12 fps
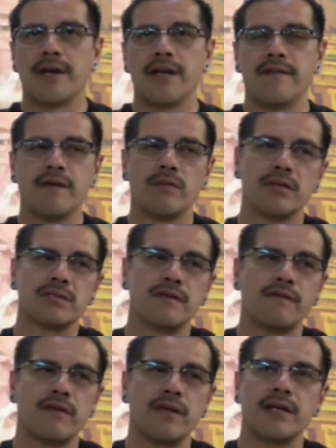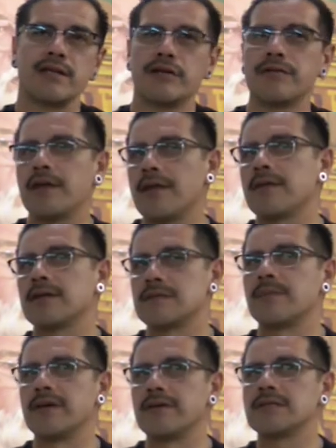And if it wasn't for that near death
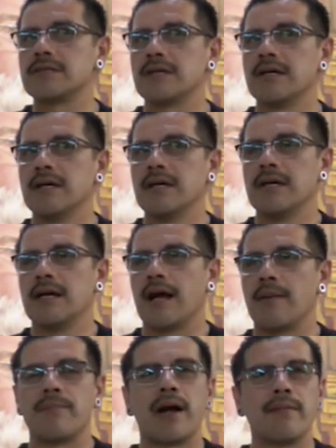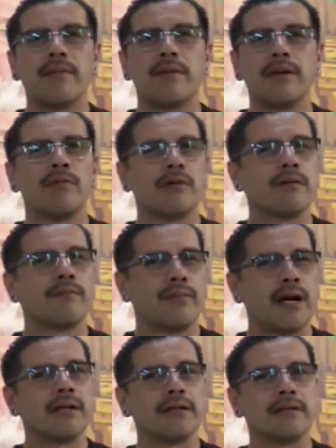experience, I probably would have
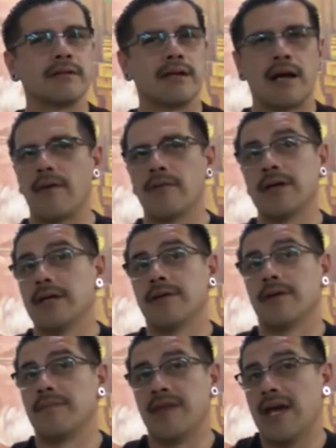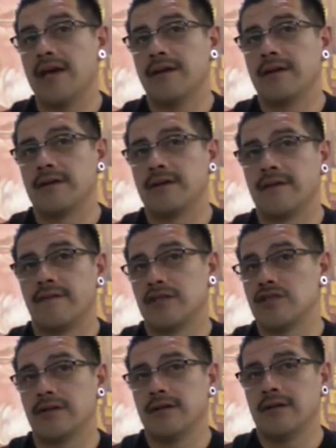probably I would end up dead
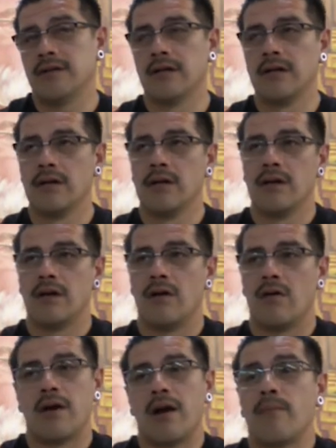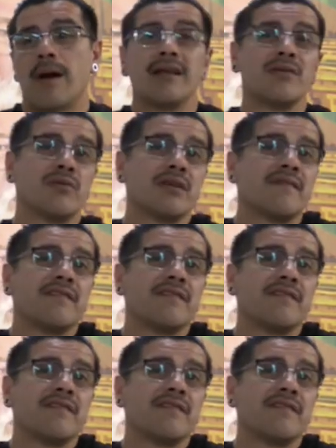eventually, or I probably would have